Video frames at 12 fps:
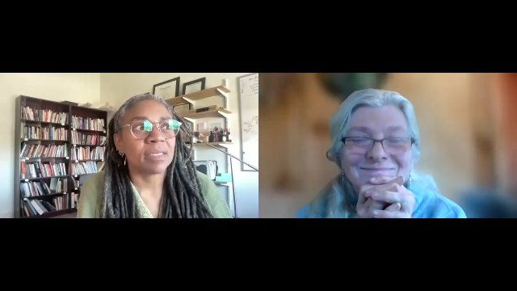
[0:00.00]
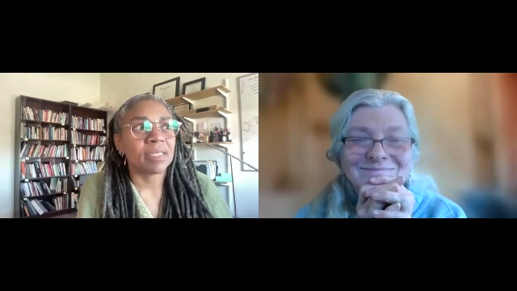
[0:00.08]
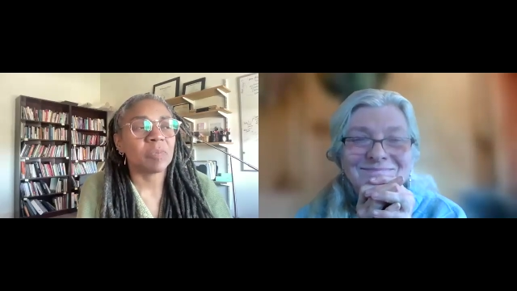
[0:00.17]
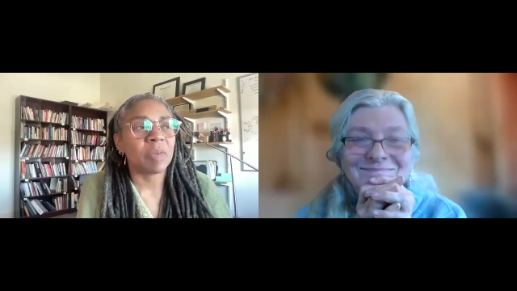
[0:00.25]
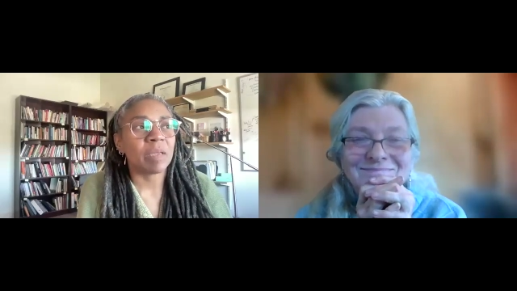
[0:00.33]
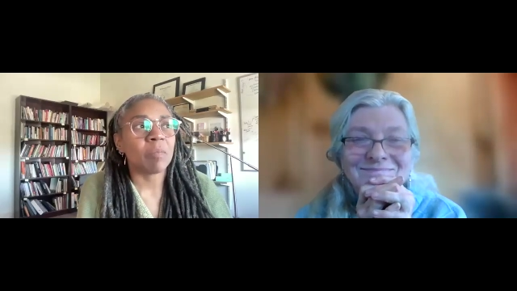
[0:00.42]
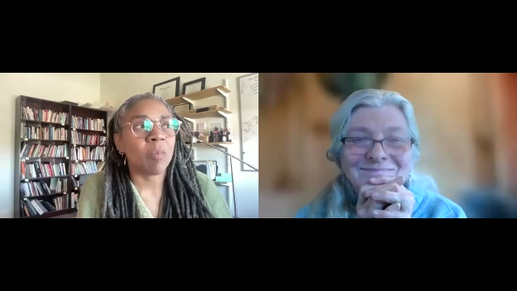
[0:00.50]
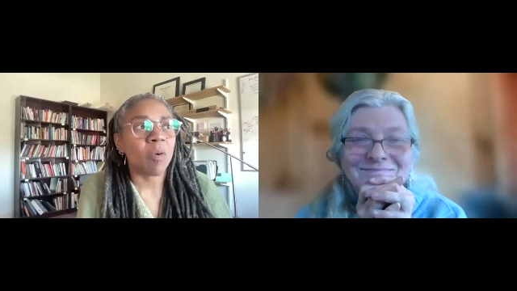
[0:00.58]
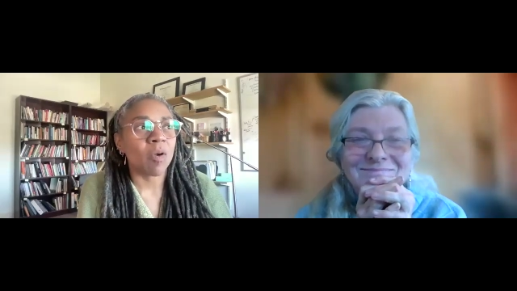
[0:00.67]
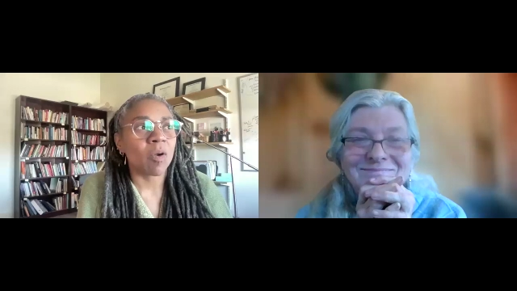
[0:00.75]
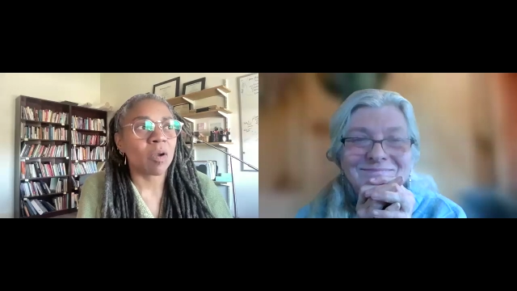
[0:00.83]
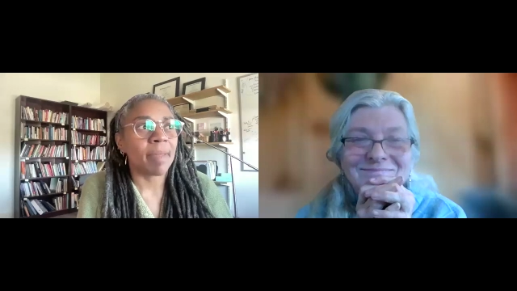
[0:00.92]
Speaker 1: speak
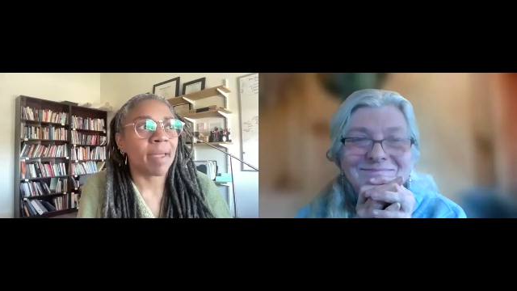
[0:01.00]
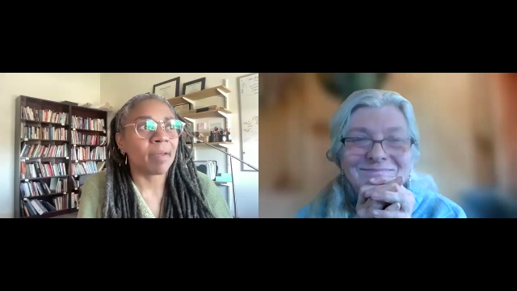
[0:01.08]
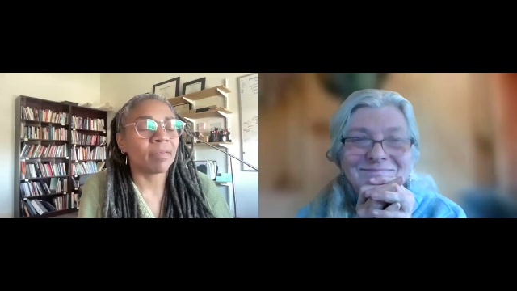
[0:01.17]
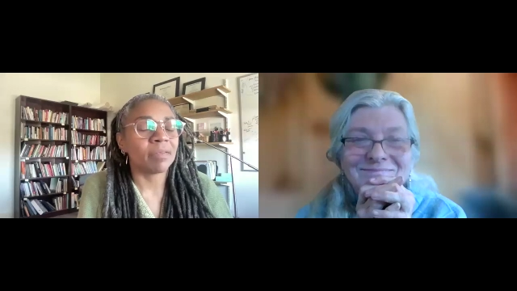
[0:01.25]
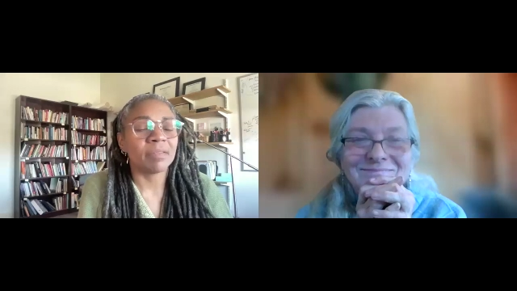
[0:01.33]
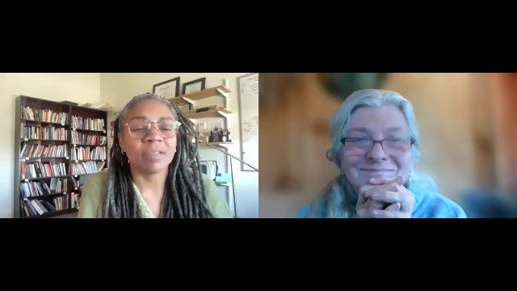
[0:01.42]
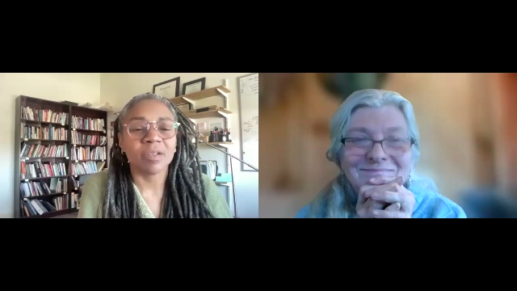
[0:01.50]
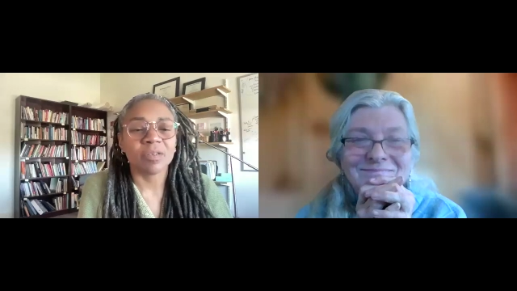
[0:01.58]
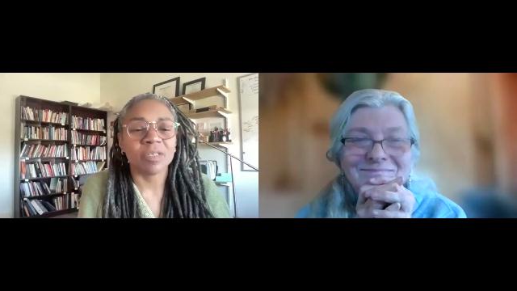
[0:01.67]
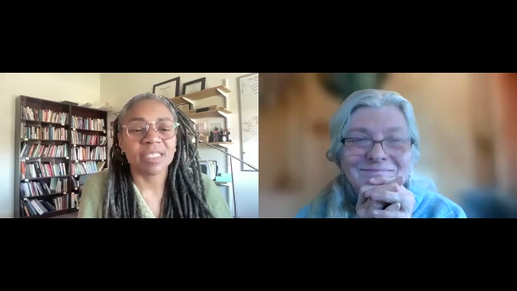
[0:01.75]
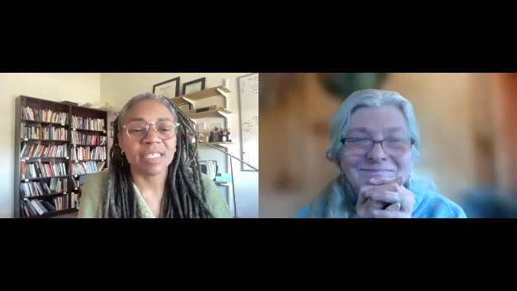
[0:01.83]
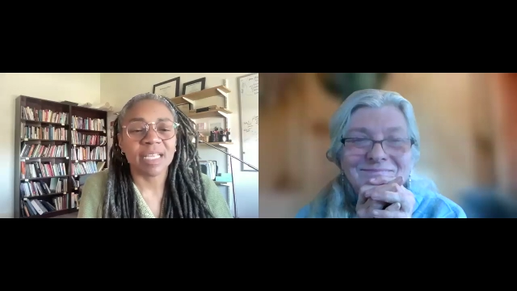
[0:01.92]
more about you know
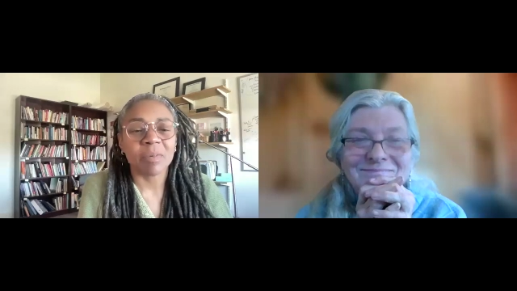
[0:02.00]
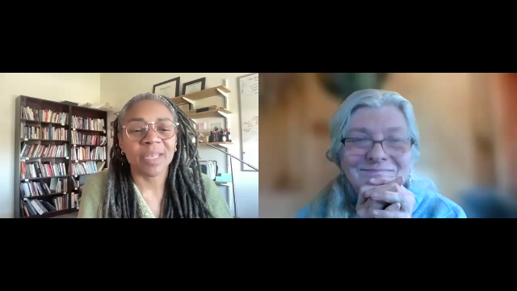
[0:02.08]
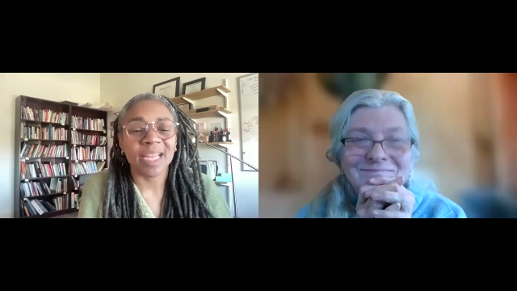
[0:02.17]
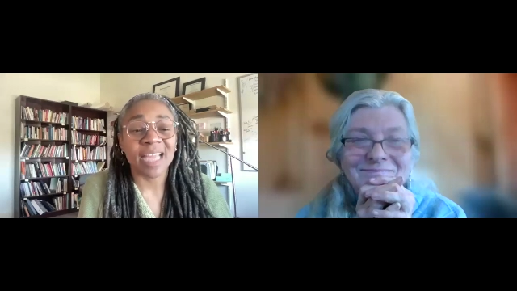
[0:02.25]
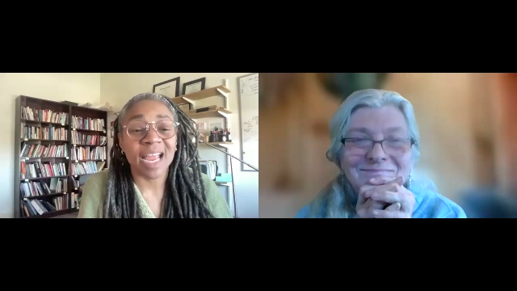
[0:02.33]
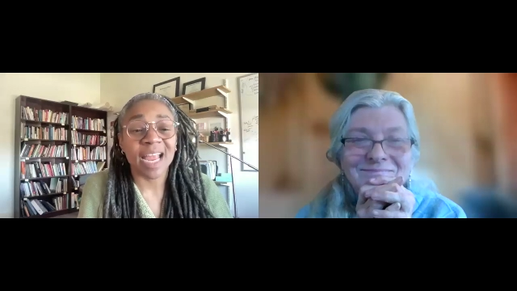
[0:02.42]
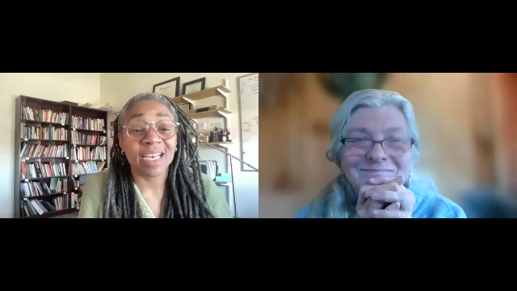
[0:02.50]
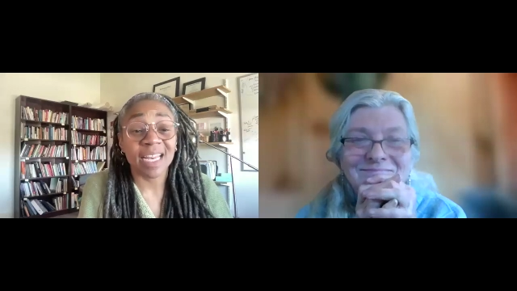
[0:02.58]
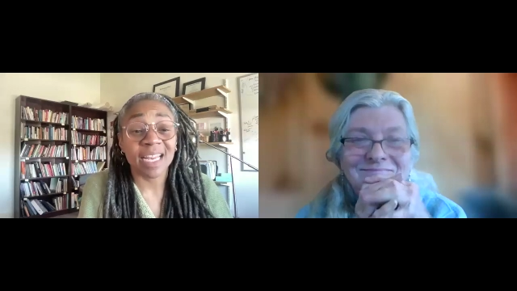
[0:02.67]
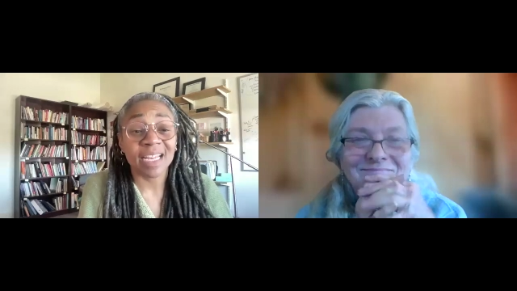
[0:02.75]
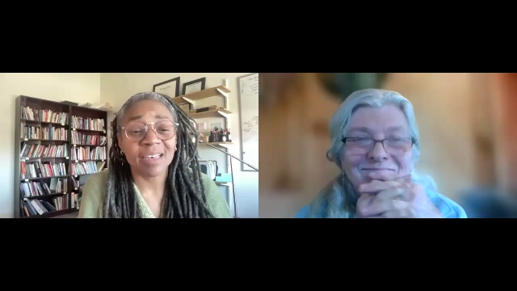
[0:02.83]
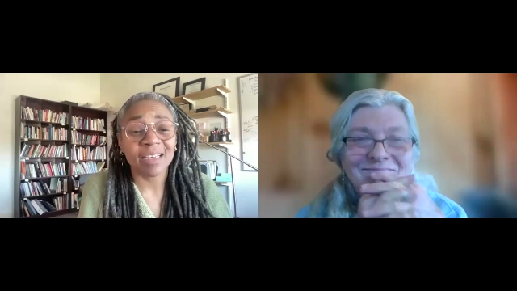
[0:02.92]
disabled
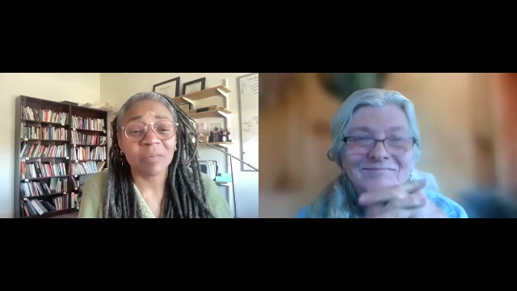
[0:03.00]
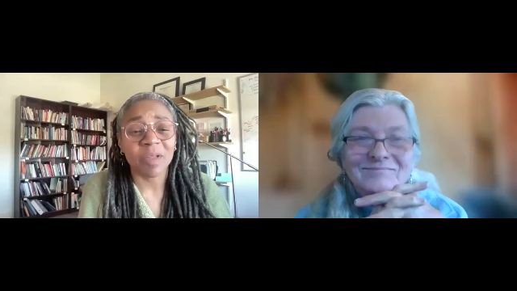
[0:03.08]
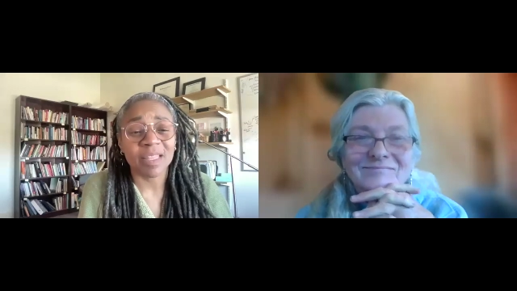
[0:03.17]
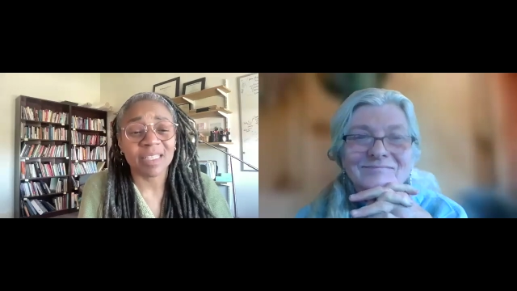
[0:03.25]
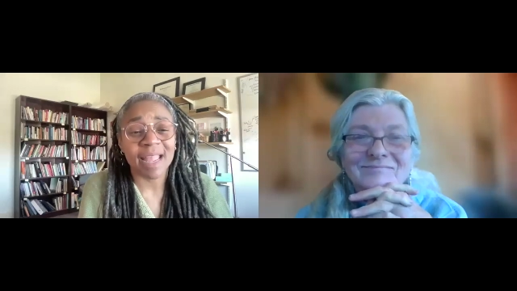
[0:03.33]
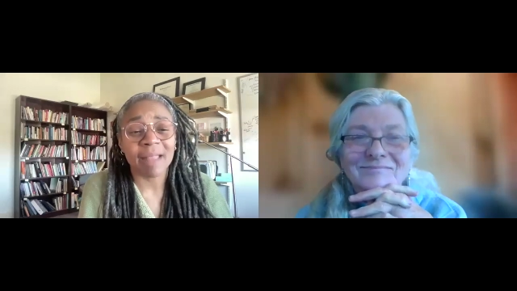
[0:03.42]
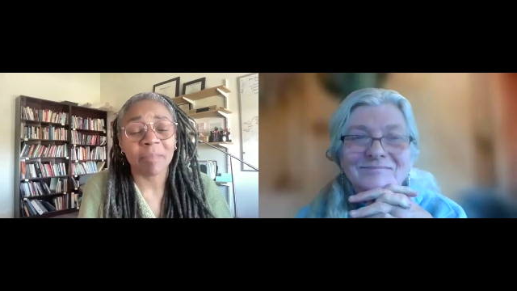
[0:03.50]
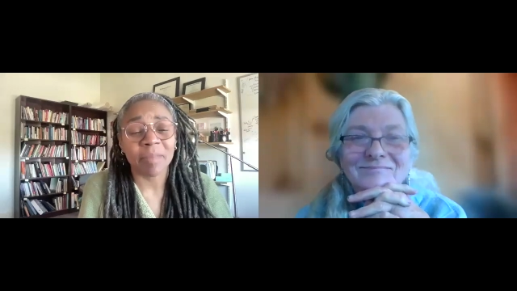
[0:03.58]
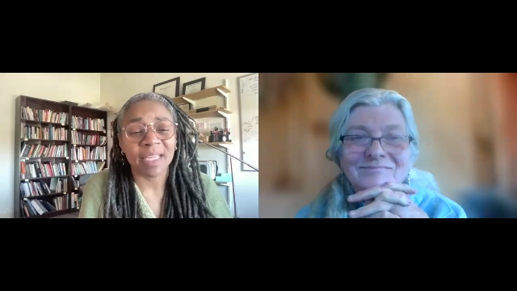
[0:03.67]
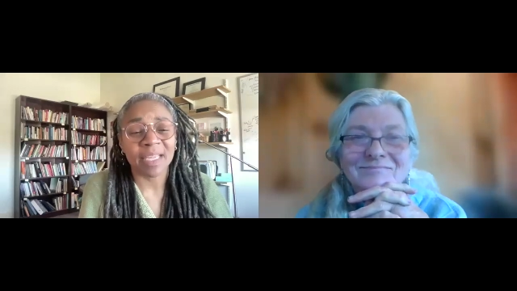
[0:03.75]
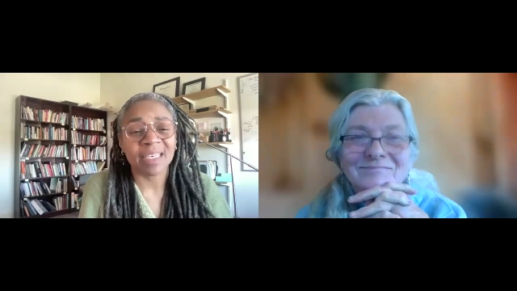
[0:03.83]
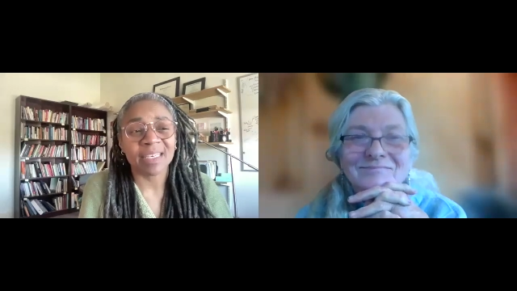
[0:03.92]
identity and what does that
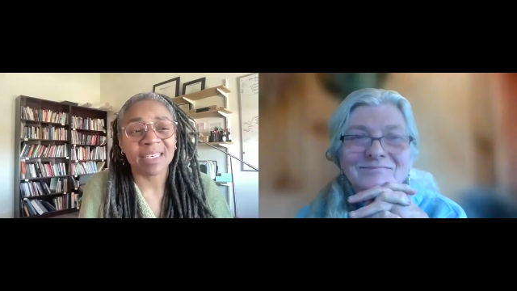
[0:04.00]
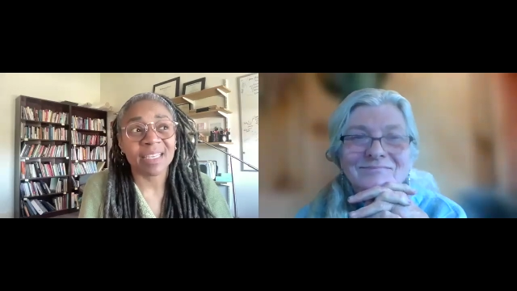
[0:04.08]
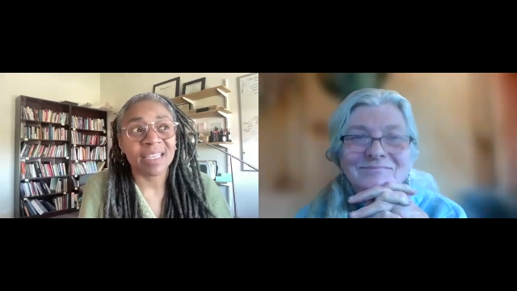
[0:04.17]
mean